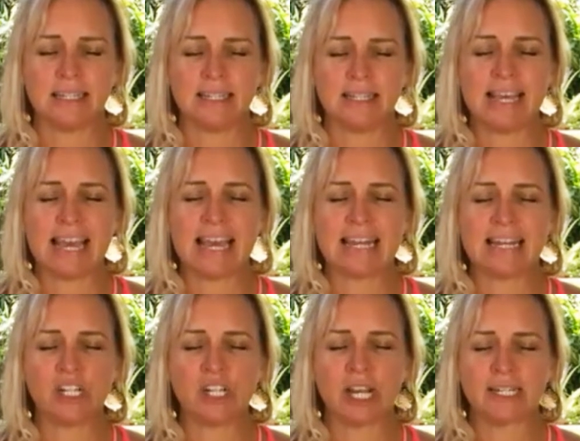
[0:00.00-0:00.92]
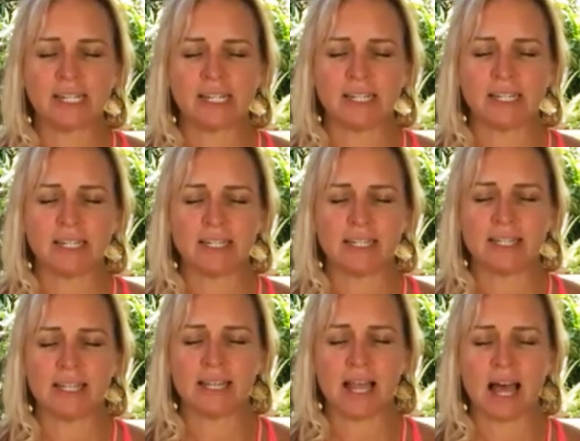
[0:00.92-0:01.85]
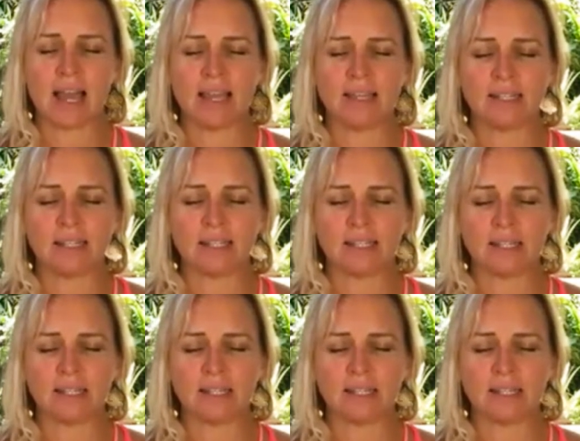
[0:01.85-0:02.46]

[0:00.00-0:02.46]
the energetic, the light.